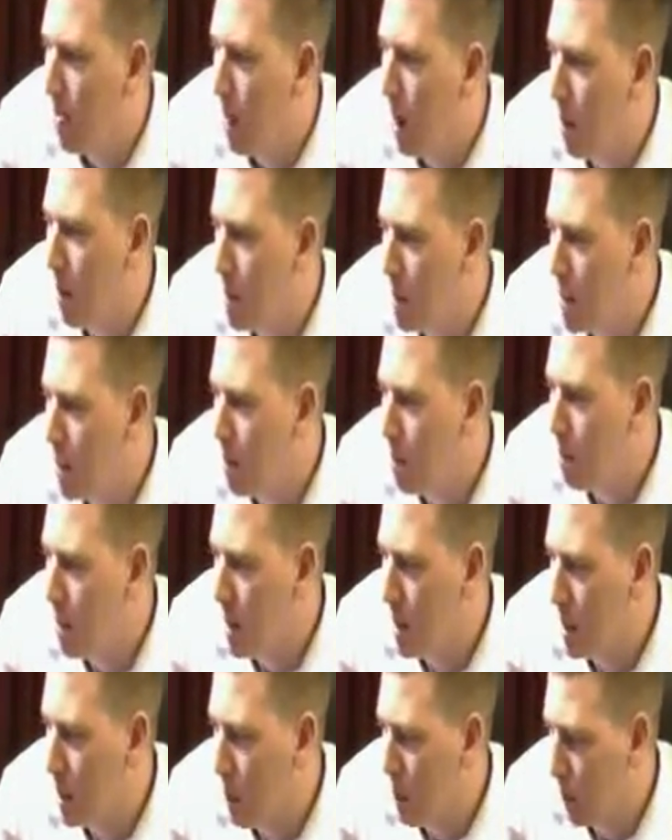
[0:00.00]
Now, me
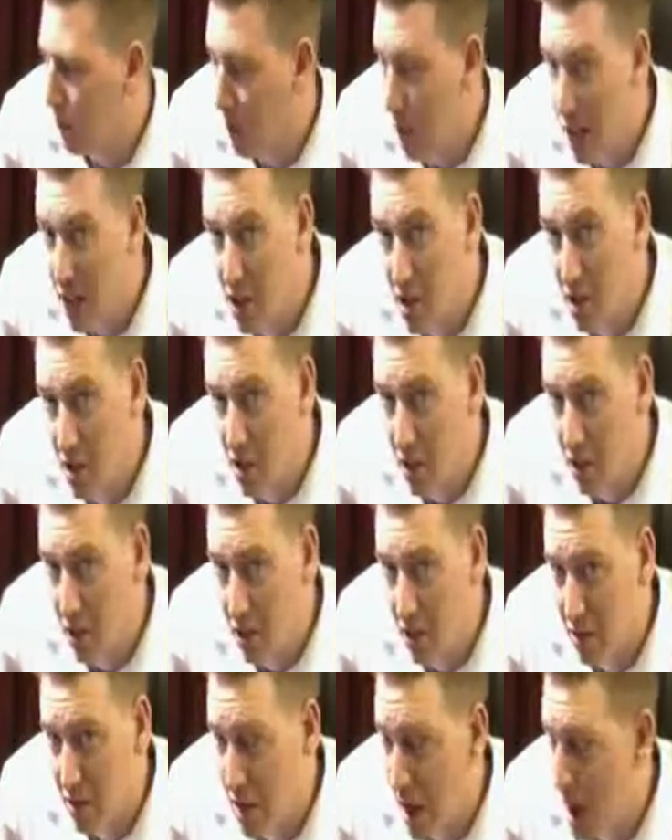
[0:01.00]
being a
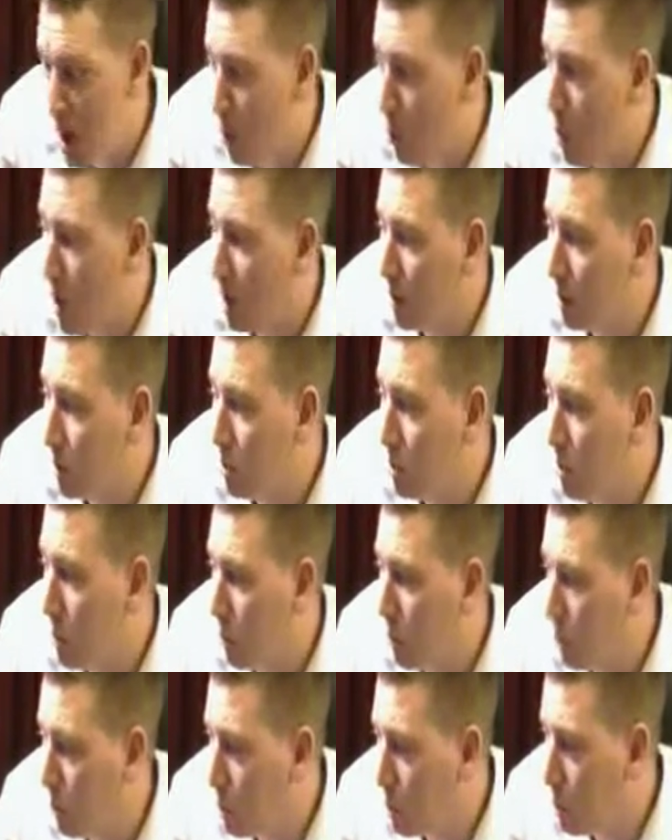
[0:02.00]
perfectionist, I want to
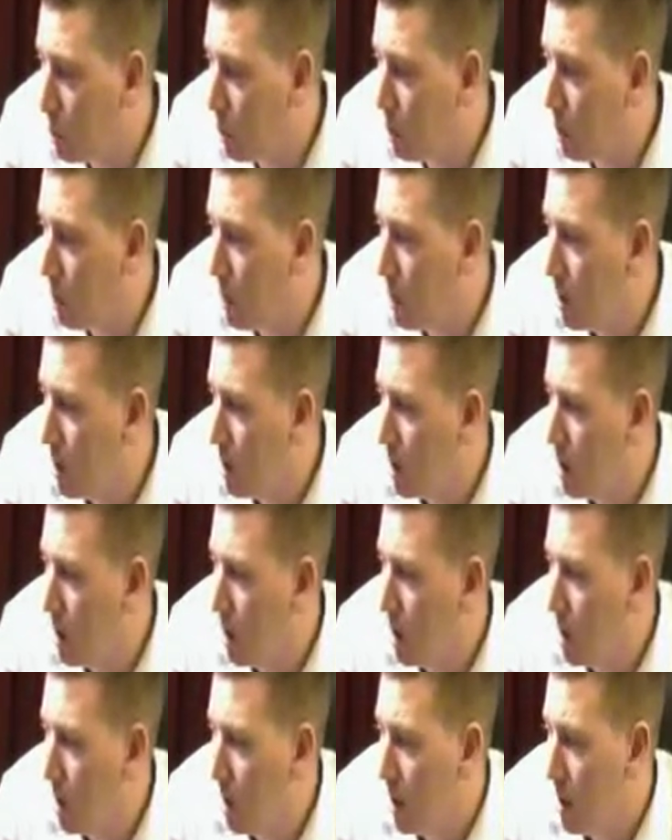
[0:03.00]
improve
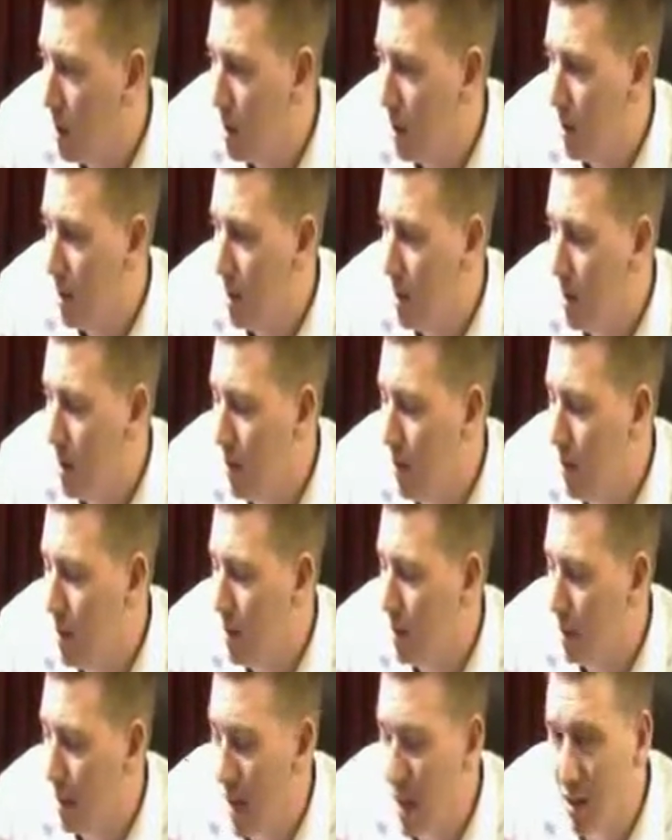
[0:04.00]

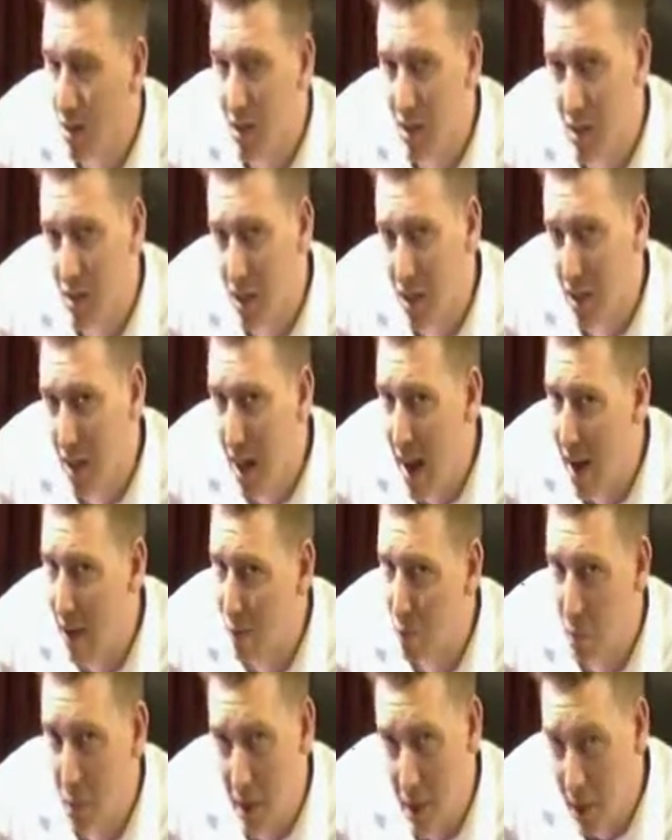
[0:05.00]
even down to the
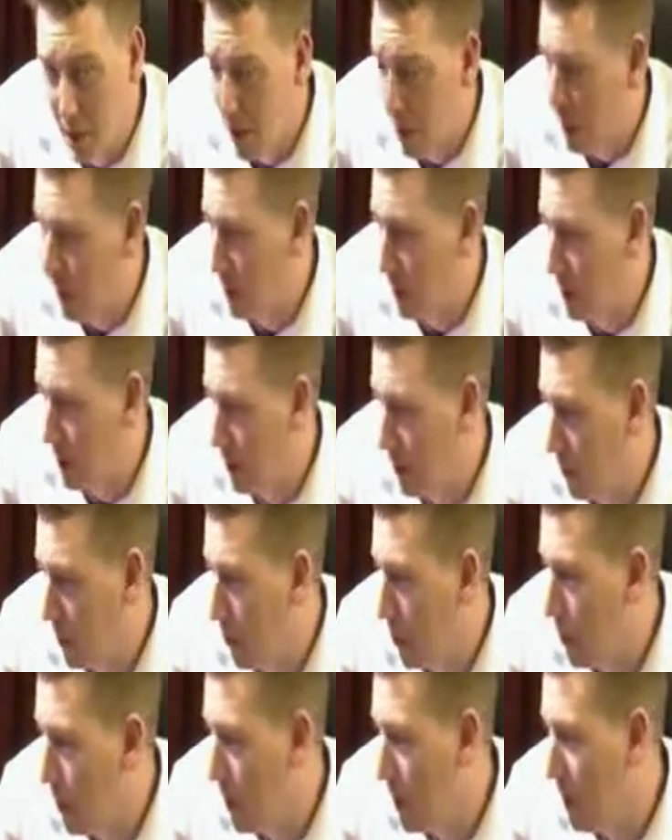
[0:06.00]
last period,
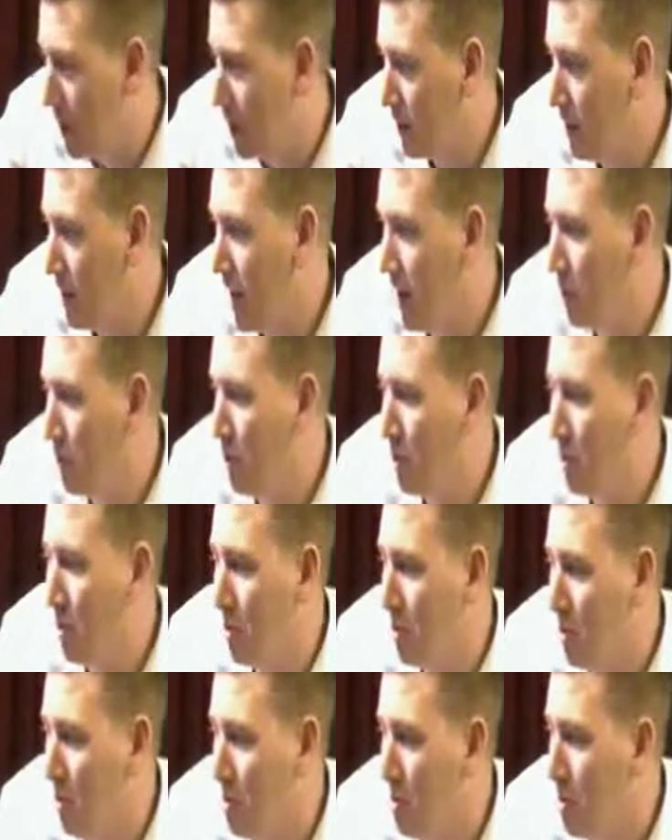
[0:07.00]
or down
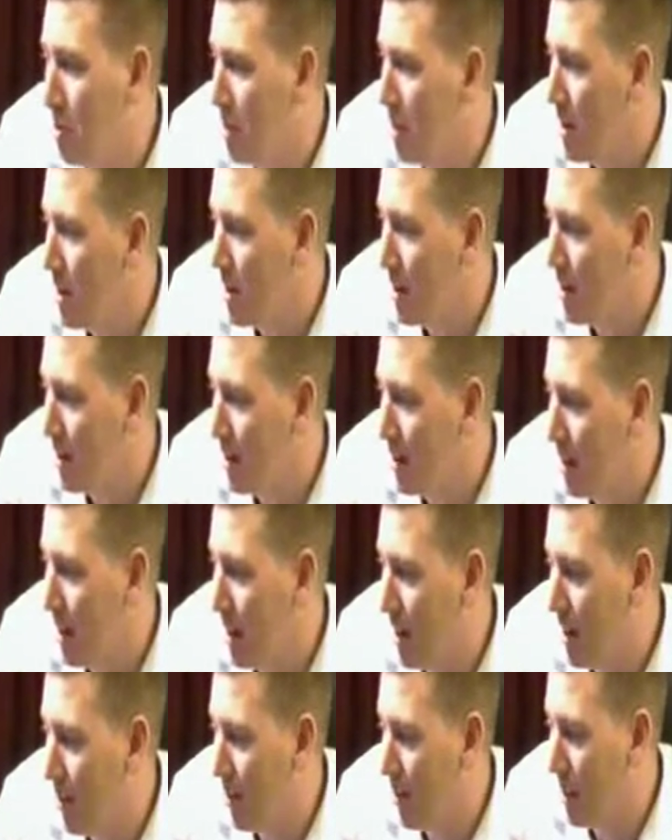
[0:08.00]
to
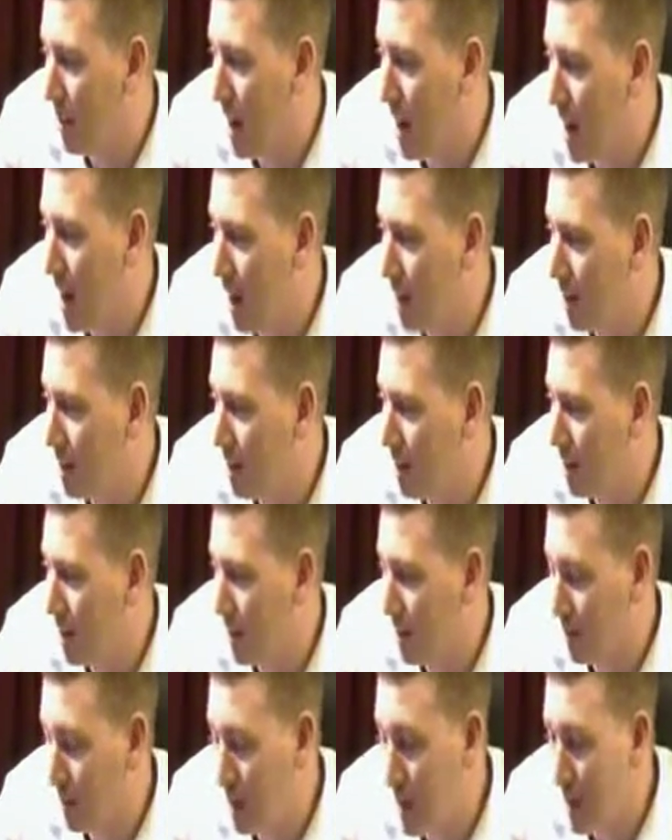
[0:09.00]
the last
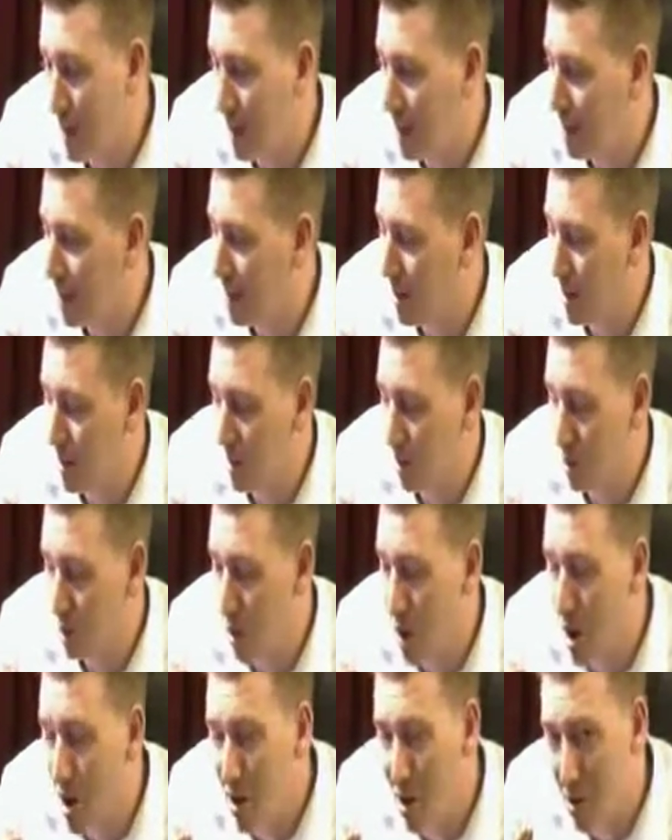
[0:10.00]
link.
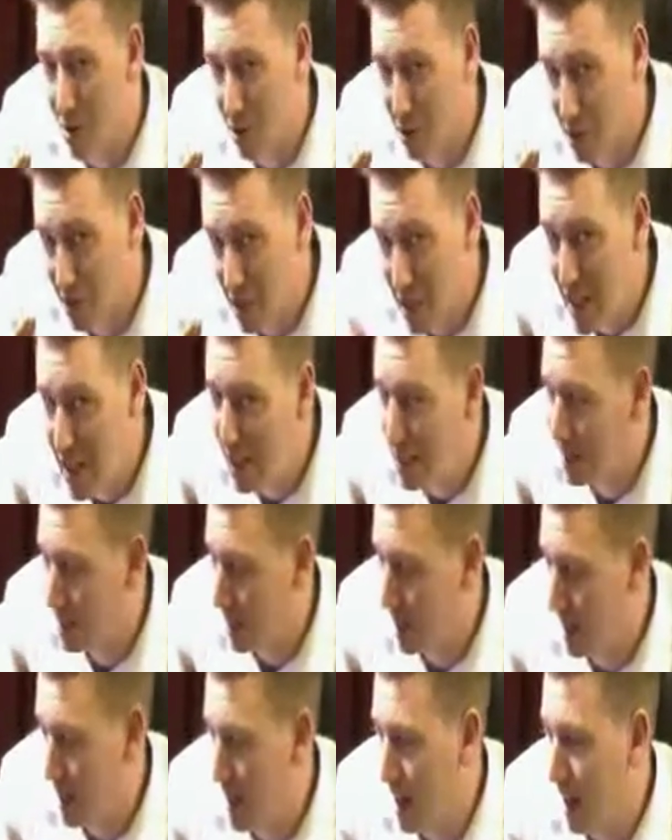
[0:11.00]
Do all your links
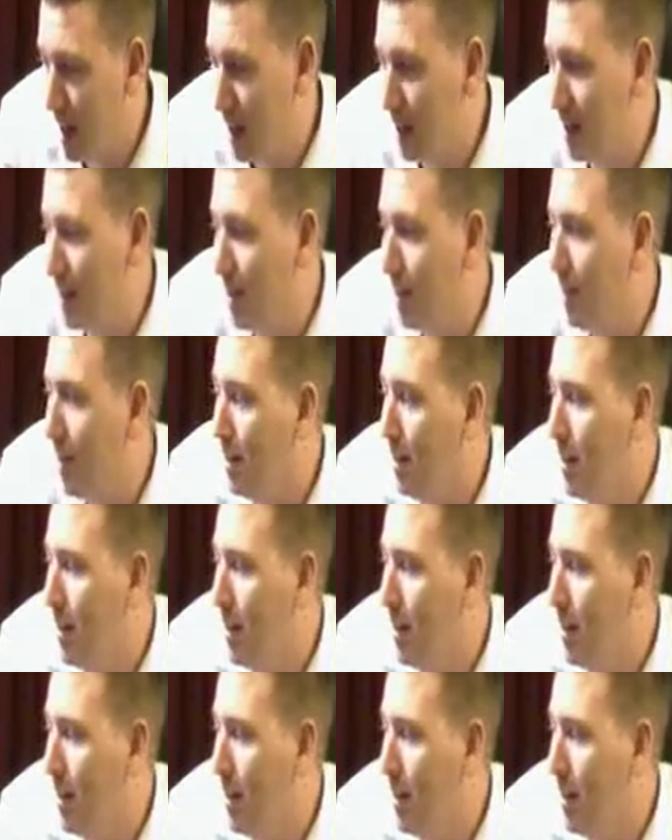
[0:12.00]
connect?